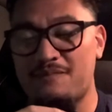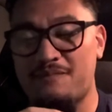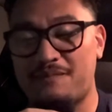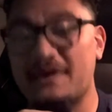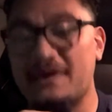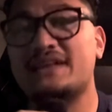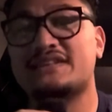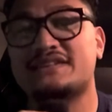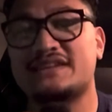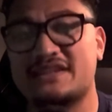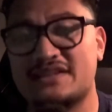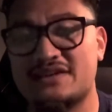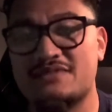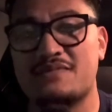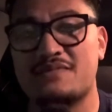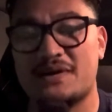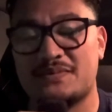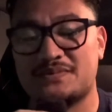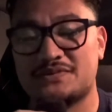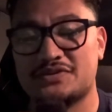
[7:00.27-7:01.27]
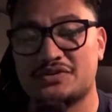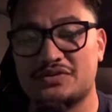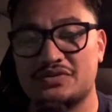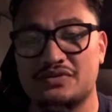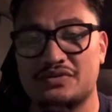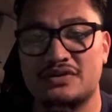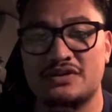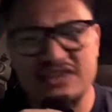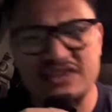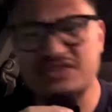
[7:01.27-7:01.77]
beating them up too.
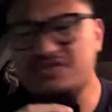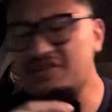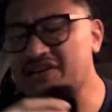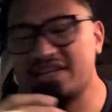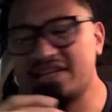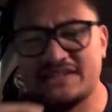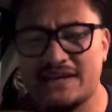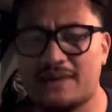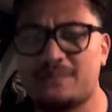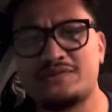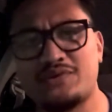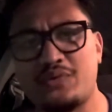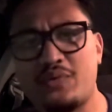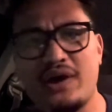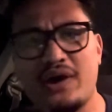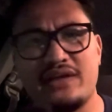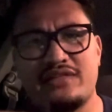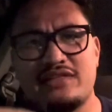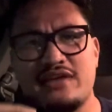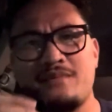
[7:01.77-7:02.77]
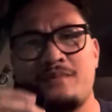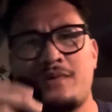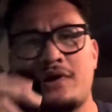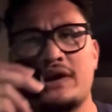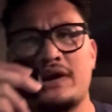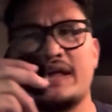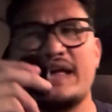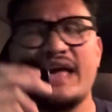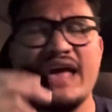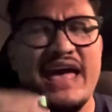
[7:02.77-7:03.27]
Literally taps away at their
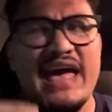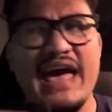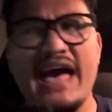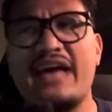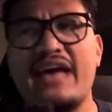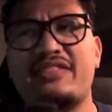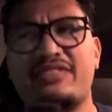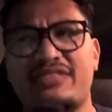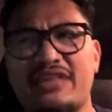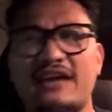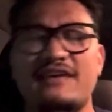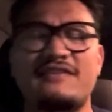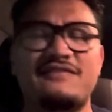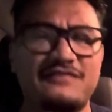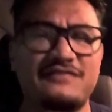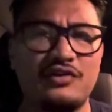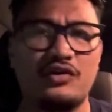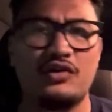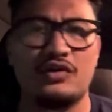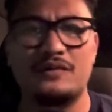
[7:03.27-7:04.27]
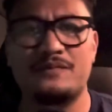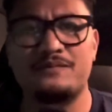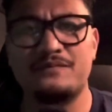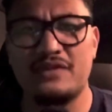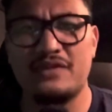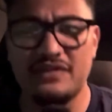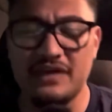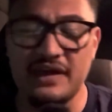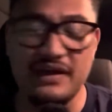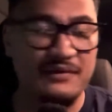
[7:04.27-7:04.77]
body and they fall.
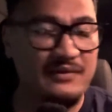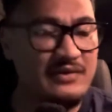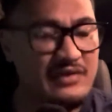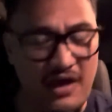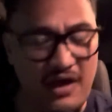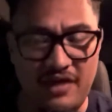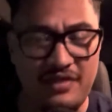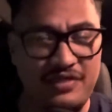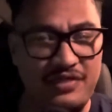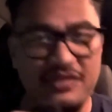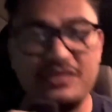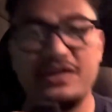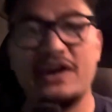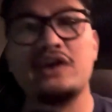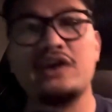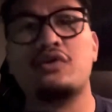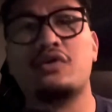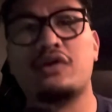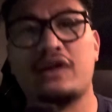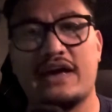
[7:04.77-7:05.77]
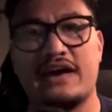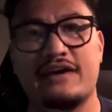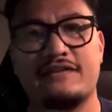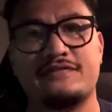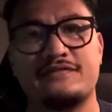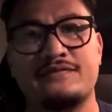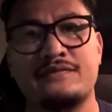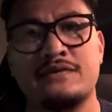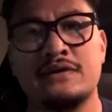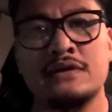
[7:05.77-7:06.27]
They all
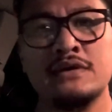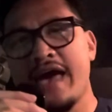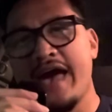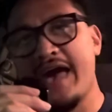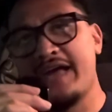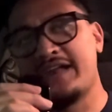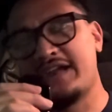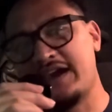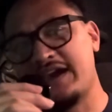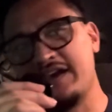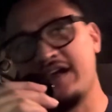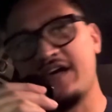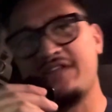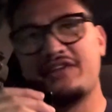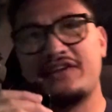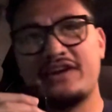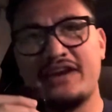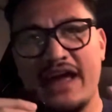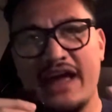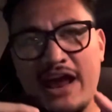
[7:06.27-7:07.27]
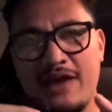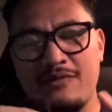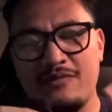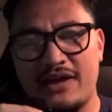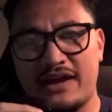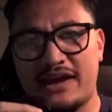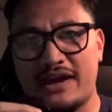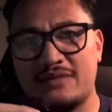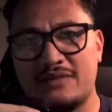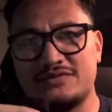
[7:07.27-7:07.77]
have. And another name
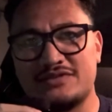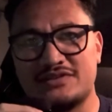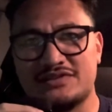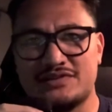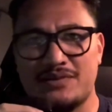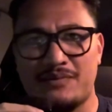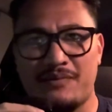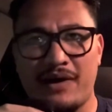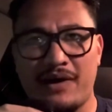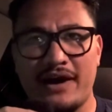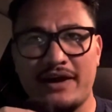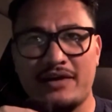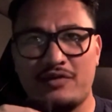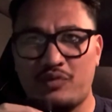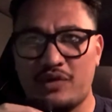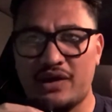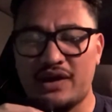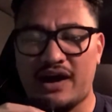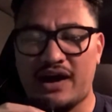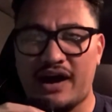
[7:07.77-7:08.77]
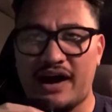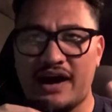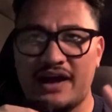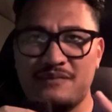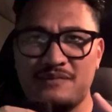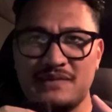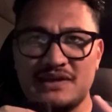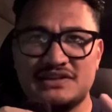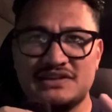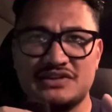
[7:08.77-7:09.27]
that comes into mind when I
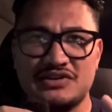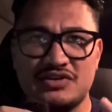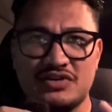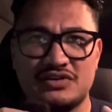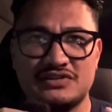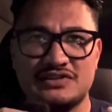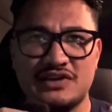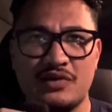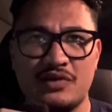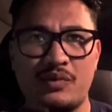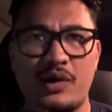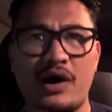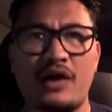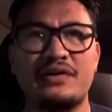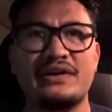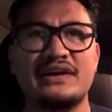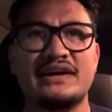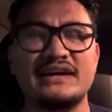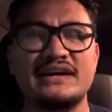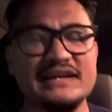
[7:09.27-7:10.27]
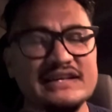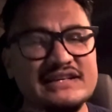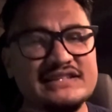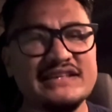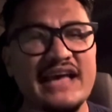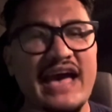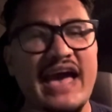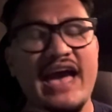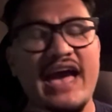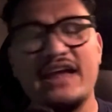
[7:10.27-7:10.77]
mention Deontay Wilder is
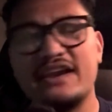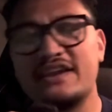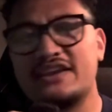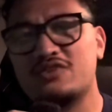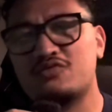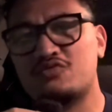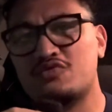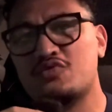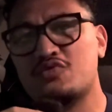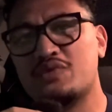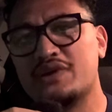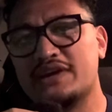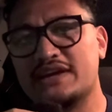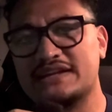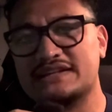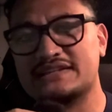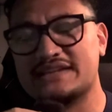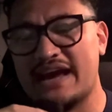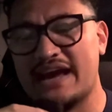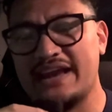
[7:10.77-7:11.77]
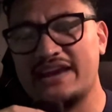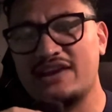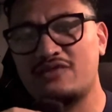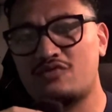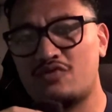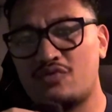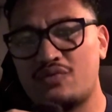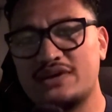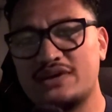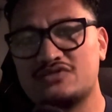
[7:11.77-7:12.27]
Andy Ruiz. Andy
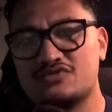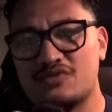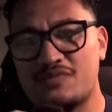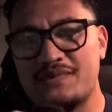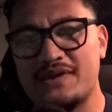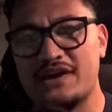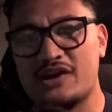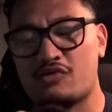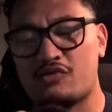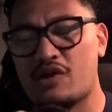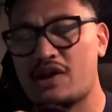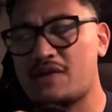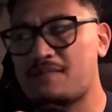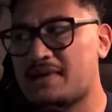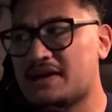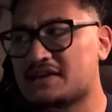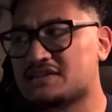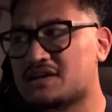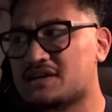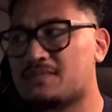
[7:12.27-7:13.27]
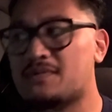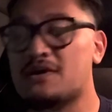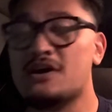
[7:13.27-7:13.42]
Ruiz will be a great matchup.